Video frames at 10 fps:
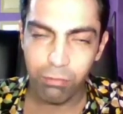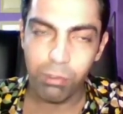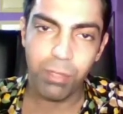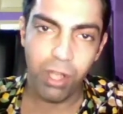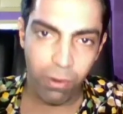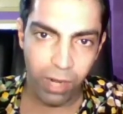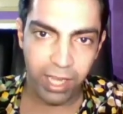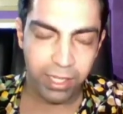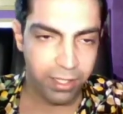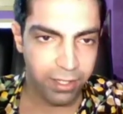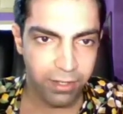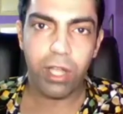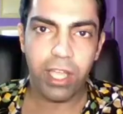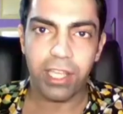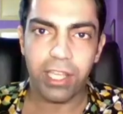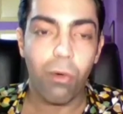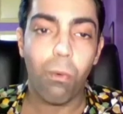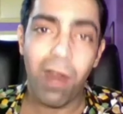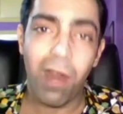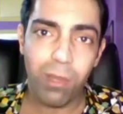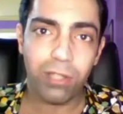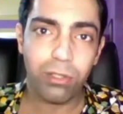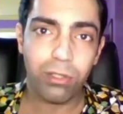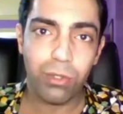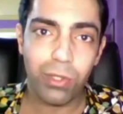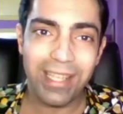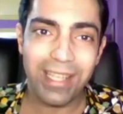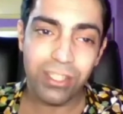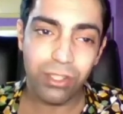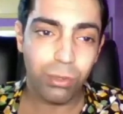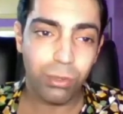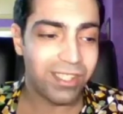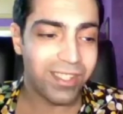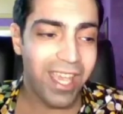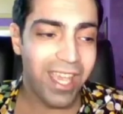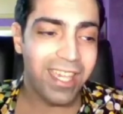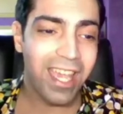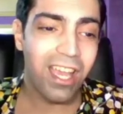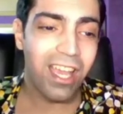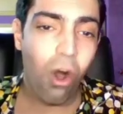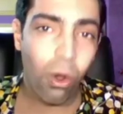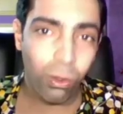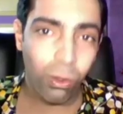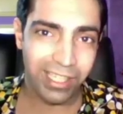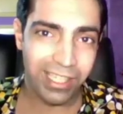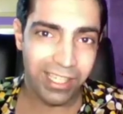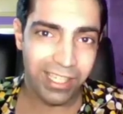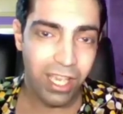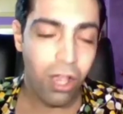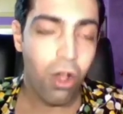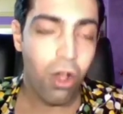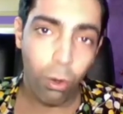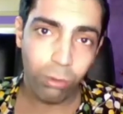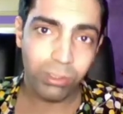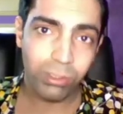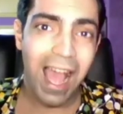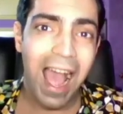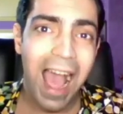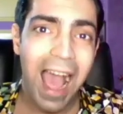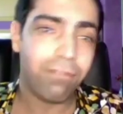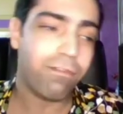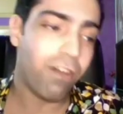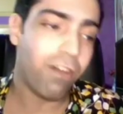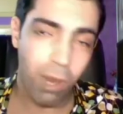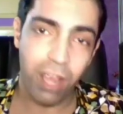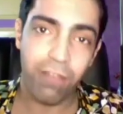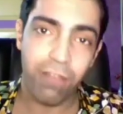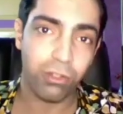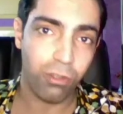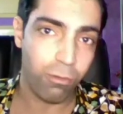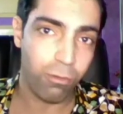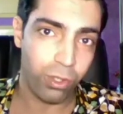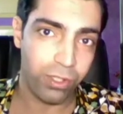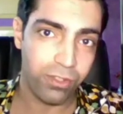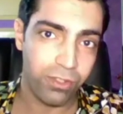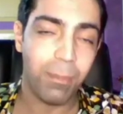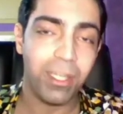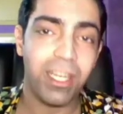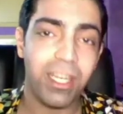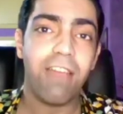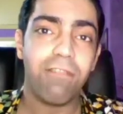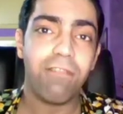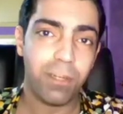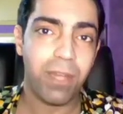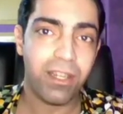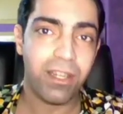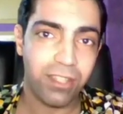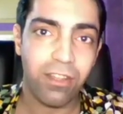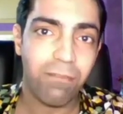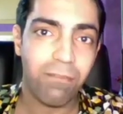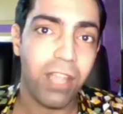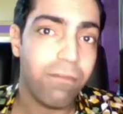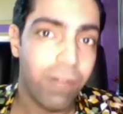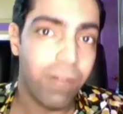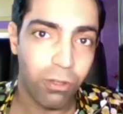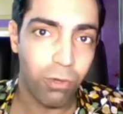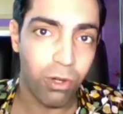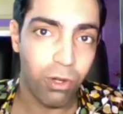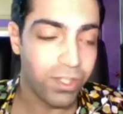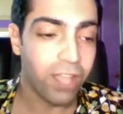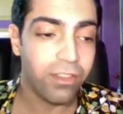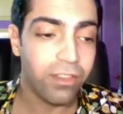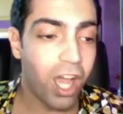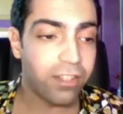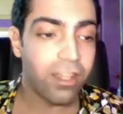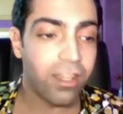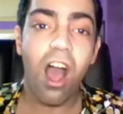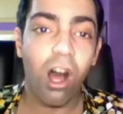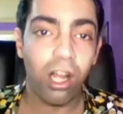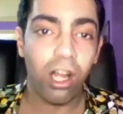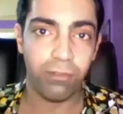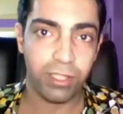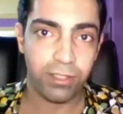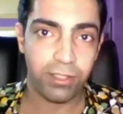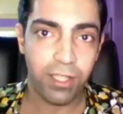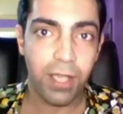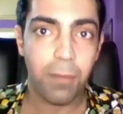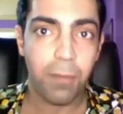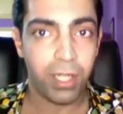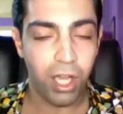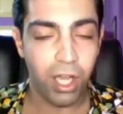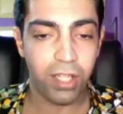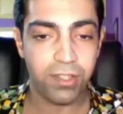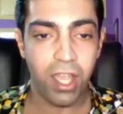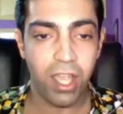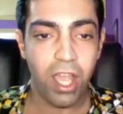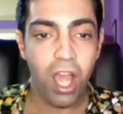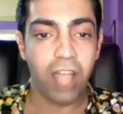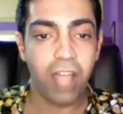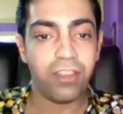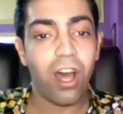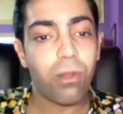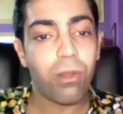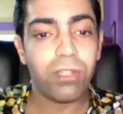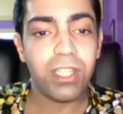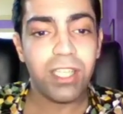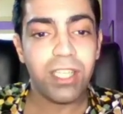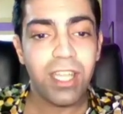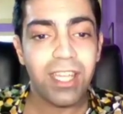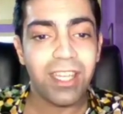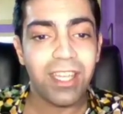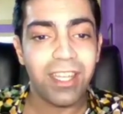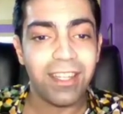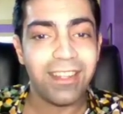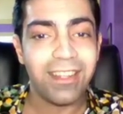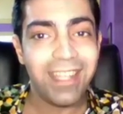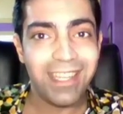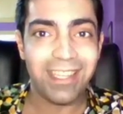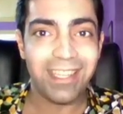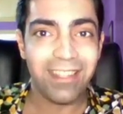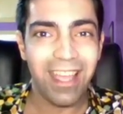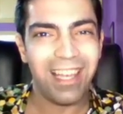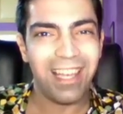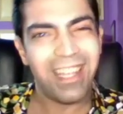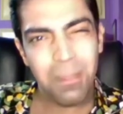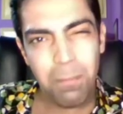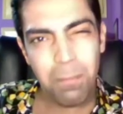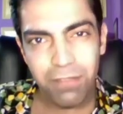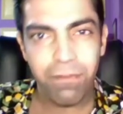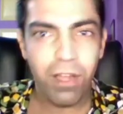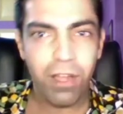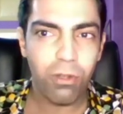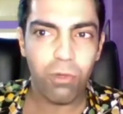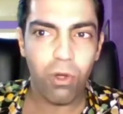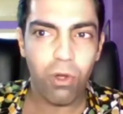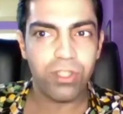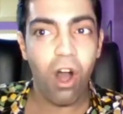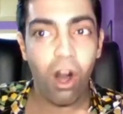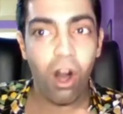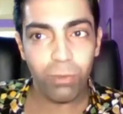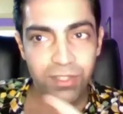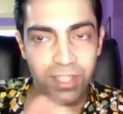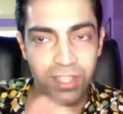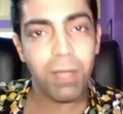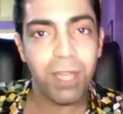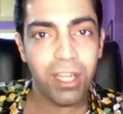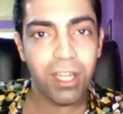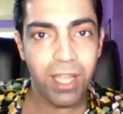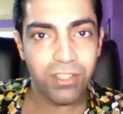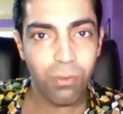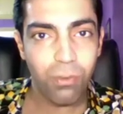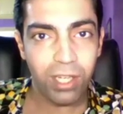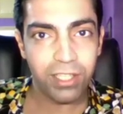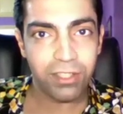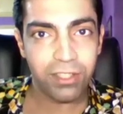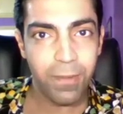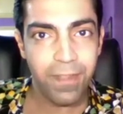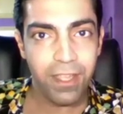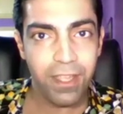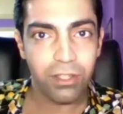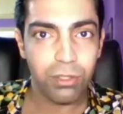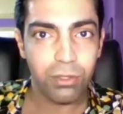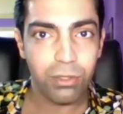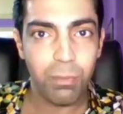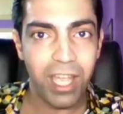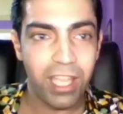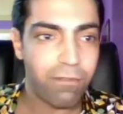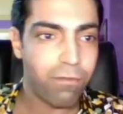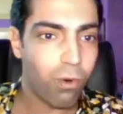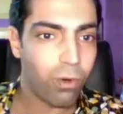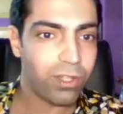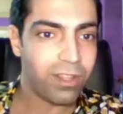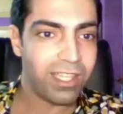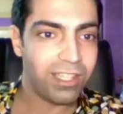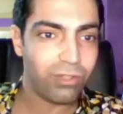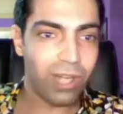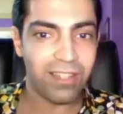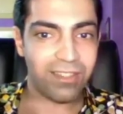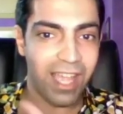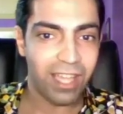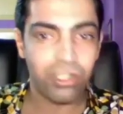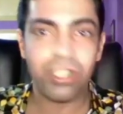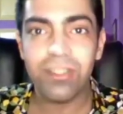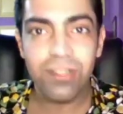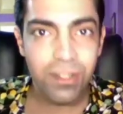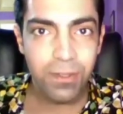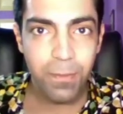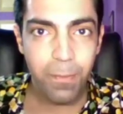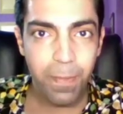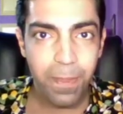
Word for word: it will be all right. Okay, what I want to do is to stake only, only half of my Fantom coins. I mean, fifty percent of my Fantom coins, not all of it. Because I not only and need a little bit Fantom coins always in my MetaMask wallet to pay for the transactions,